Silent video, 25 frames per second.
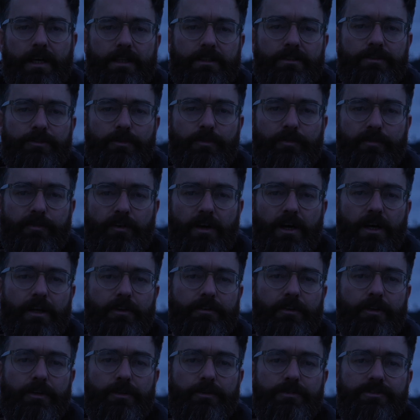and your
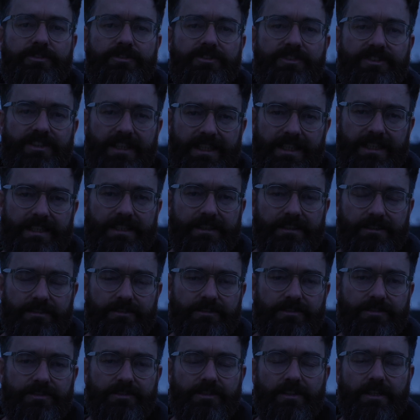Father who
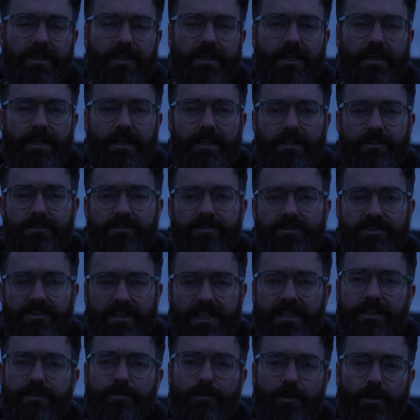sees in
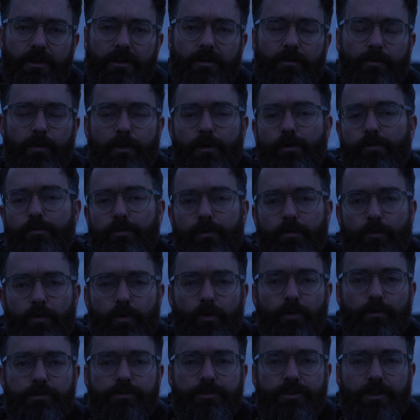secret will
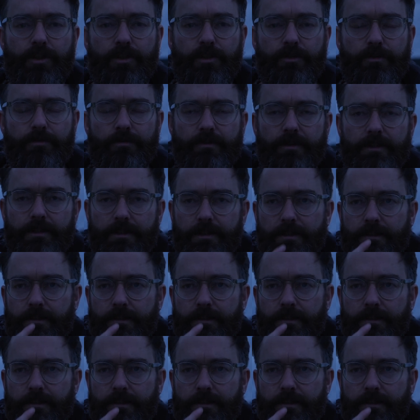reward you.